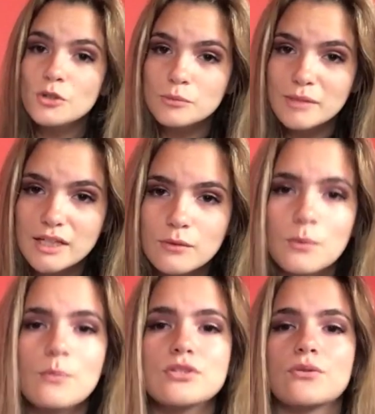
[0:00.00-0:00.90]
told me
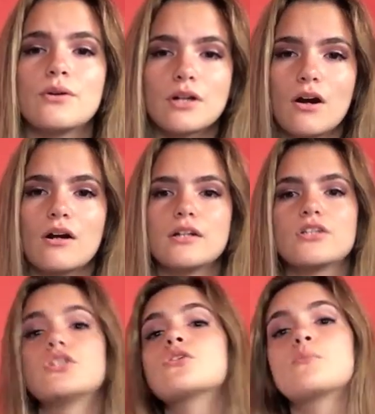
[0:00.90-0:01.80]
what was going on.
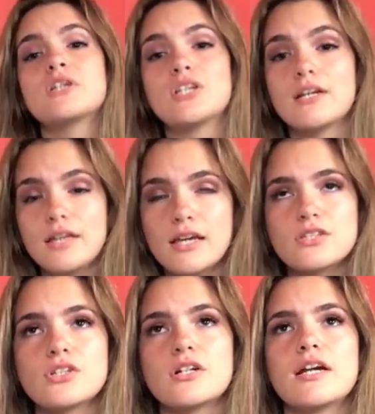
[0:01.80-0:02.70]
She told me she had
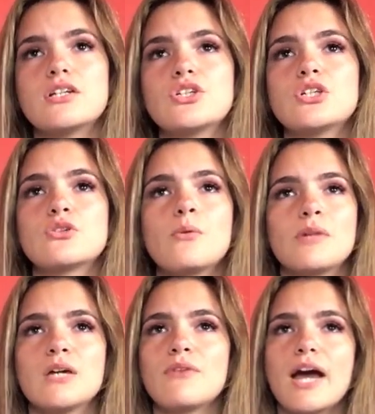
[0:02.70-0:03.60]
cancer, and she told
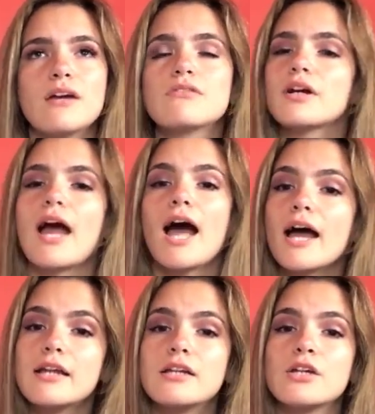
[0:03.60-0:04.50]
me if I ever
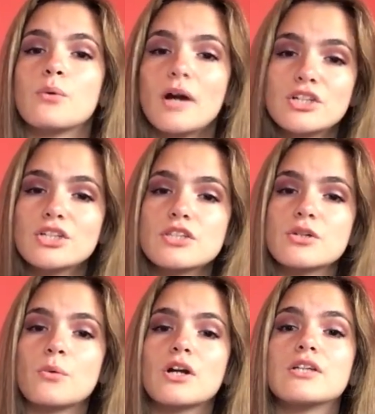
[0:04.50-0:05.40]
had any questions
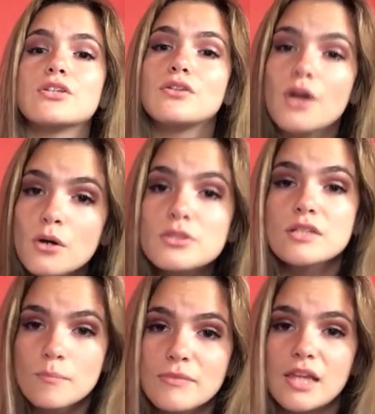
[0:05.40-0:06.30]
or wanted to know
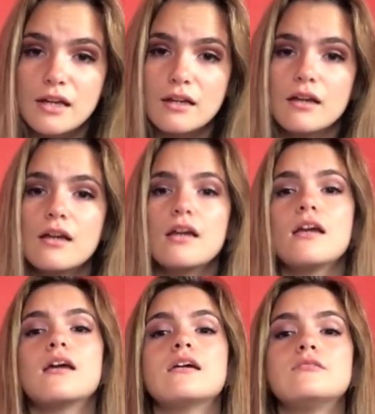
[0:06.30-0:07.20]
something,
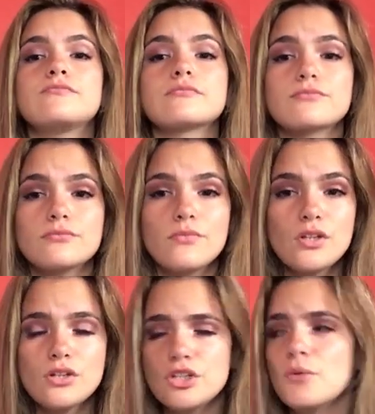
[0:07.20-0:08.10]

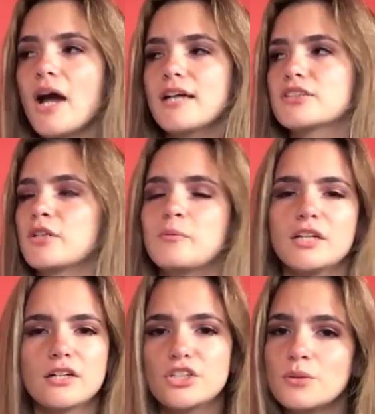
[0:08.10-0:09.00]
to ask her,
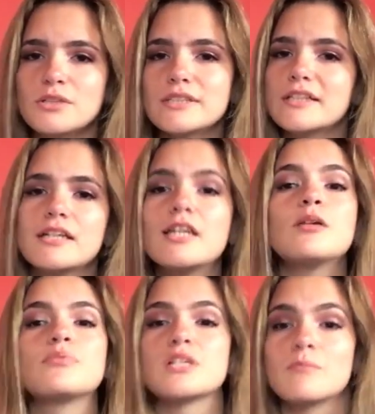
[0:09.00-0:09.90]
because she wasn't going to
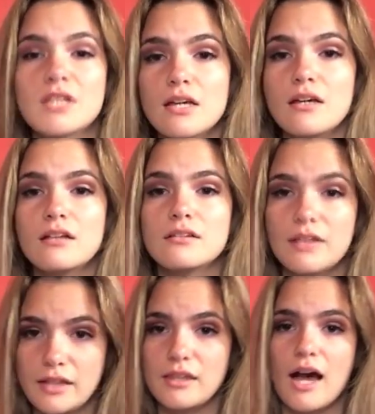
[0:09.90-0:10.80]
keep something
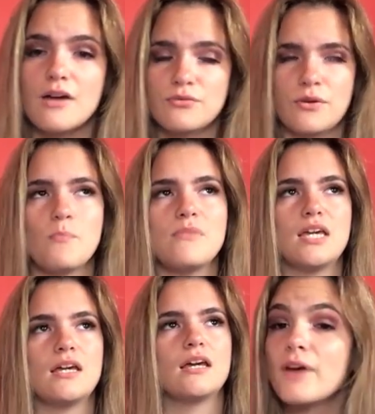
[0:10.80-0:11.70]
like that from
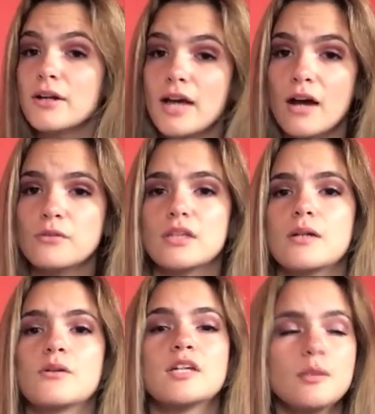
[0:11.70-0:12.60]
me. I found out that
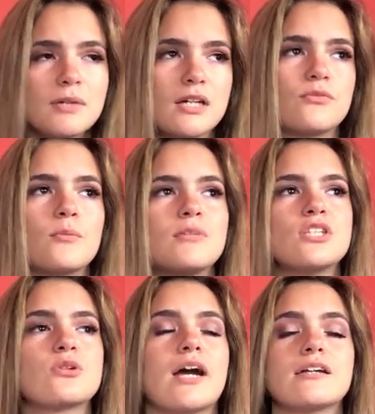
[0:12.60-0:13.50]
they were keeping it from me
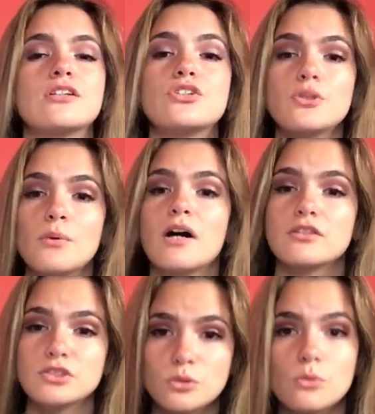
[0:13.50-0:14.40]
so I could do well
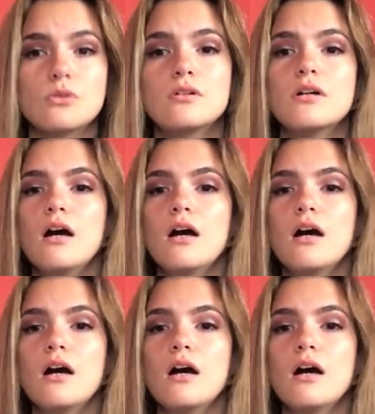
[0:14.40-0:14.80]
in school